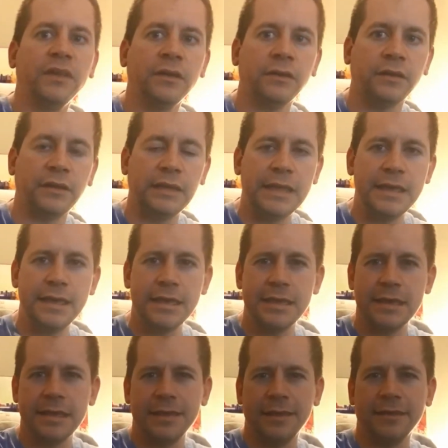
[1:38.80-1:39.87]
Uh,
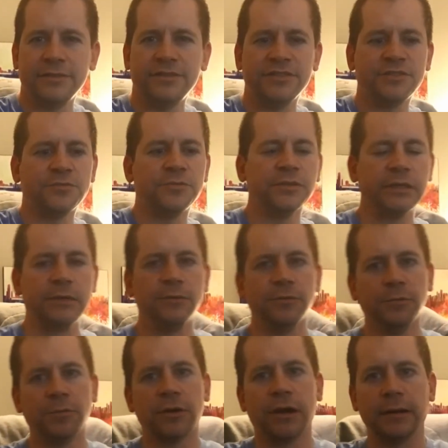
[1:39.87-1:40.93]
it's just a really
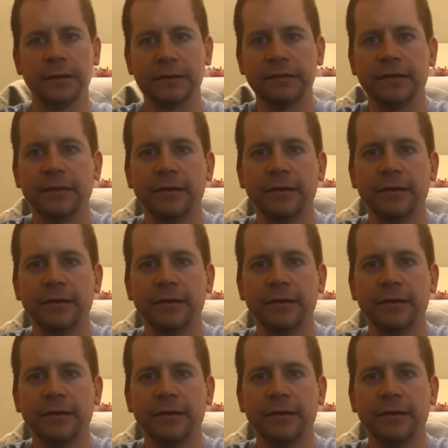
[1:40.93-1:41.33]
cool product.